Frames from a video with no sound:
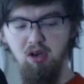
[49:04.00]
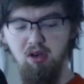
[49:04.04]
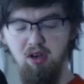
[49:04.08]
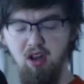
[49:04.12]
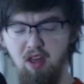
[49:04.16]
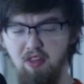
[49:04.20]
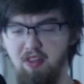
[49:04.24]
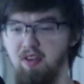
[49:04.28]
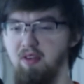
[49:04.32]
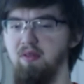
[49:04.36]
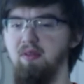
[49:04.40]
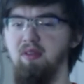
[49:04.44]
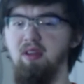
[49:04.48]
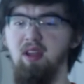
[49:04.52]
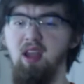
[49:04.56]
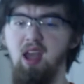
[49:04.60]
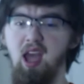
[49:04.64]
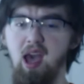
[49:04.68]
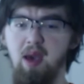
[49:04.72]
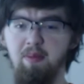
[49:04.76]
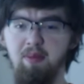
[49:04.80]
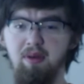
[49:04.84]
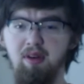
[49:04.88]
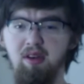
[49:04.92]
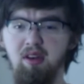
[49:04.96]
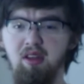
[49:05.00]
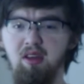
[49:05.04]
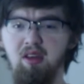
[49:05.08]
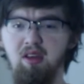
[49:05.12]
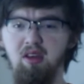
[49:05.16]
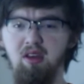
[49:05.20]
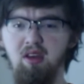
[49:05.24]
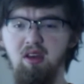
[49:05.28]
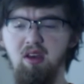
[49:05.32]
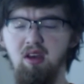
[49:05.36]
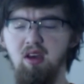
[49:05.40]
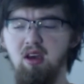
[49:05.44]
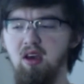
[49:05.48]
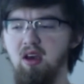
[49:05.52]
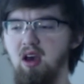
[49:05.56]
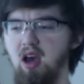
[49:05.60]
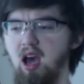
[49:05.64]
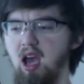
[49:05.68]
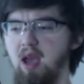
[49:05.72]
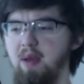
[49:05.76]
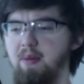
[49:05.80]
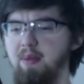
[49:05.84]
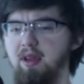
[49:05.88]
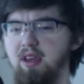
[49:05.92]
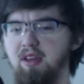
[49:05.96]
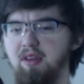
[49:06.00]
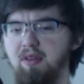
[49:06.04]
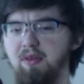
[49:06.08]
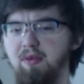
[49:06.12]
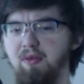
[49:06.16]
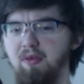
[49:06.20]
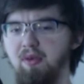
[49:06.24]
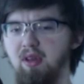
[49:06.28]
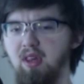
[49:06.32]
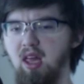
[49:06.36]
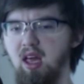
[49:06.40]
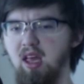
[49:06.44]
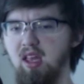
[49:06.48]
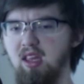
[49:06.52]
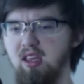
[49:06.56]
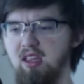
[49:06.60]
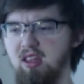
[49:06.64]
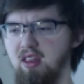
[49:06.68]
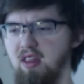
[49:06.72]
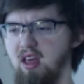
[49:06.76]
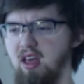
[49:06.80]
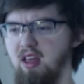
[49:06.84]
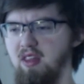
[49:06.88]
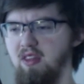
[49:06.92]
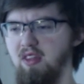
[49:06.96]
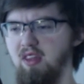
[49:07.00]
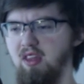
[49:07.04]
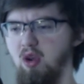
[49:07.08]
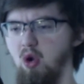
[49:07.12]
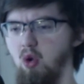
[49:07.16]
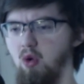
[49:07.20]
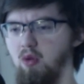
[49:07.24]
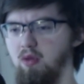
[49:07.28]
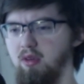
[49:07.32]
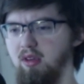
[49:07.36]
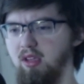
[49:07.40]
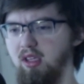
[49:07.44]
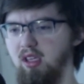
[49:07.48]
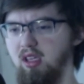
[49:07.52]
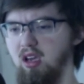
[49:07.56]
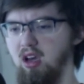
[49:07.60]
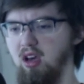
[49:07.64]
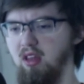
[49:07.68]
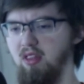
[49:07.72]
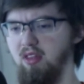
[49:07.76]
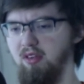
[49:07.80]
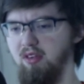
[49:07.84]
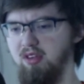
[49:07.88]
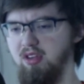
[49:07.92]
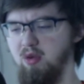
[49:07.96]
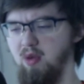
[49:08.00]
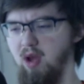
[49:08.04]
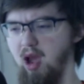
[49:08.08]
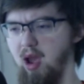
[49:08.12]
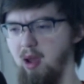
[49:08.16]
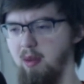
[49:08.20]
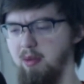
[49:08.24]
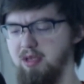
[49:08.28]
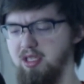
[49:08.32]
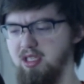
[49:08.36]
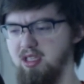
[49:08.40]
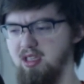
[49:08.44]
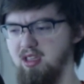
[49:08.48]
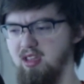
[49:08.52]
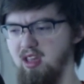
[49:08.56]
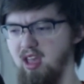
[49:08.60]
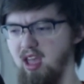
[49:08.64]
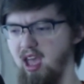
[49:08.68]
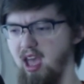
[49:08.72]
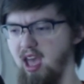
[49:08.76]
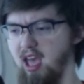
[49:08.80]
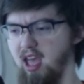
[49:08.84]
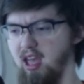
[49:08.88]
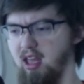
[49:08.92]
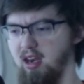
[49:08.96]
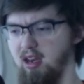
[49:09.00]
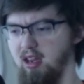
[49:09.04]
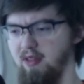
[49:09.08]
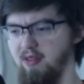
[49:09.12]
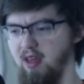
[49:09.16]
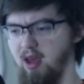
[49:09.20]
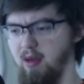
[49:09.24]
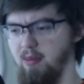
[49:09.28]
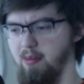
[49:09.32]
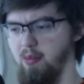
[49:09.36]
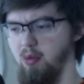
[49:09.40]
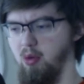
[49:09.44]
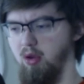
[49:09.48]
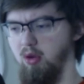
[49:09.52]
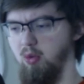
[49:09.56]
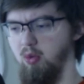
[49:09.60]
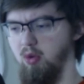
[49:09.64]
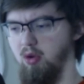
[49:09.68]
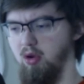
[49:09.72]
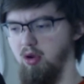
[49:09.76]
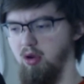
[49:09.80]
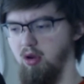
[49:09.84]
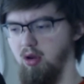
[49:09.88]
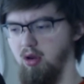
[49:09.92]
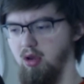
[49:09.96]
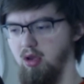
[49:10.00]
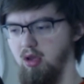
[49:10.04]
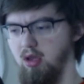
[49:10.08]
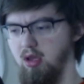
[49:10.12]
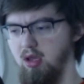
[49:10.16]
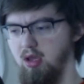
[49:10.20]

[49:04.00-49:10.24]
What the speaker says: nothing really happened, I immediately realized that the only other 2 options I had at that point were